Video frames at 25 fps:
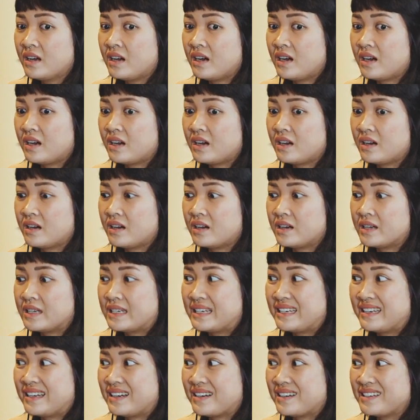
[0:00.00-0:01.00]
Uh,
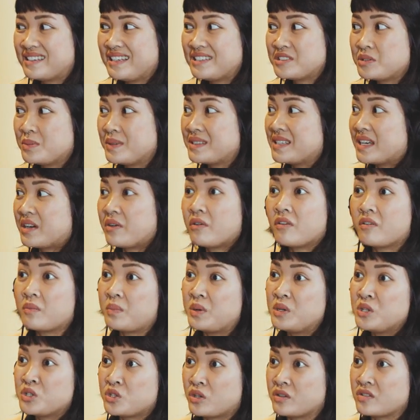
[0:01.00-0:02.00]
uh, needs to be taken with a
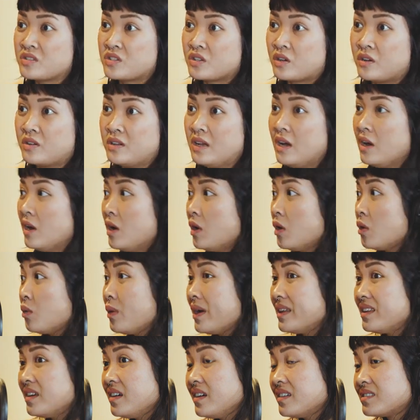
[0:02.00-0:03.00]
pinch of salt. Correct.
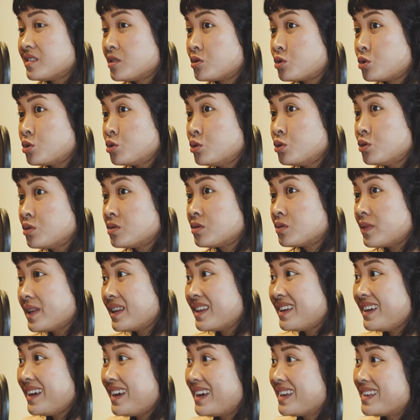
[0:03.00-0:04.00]
Whether it's the truth,
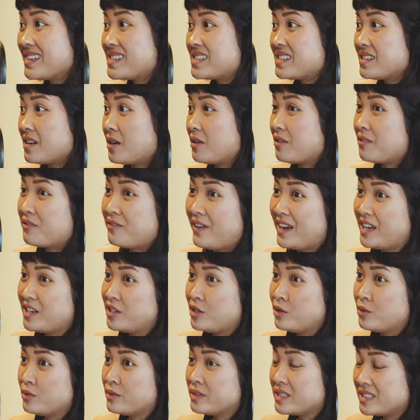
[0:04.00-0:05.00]
whether it's uh, fake
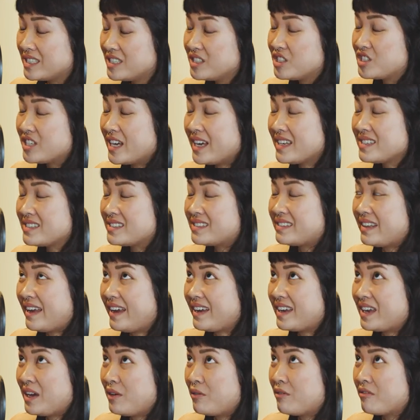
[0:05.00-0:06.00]
news, yeah. just
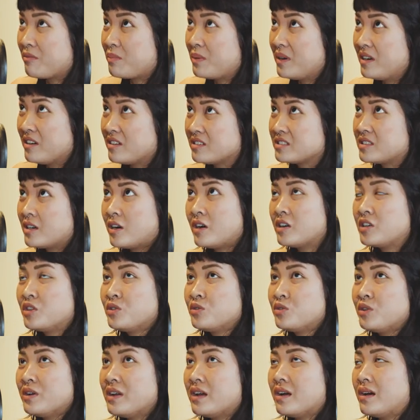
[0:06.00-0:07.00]
take it with a pinch of salt.
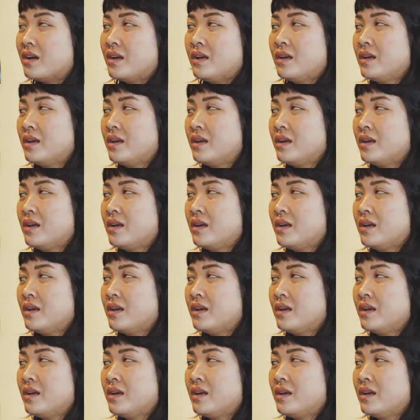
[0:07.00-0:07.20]
You don't.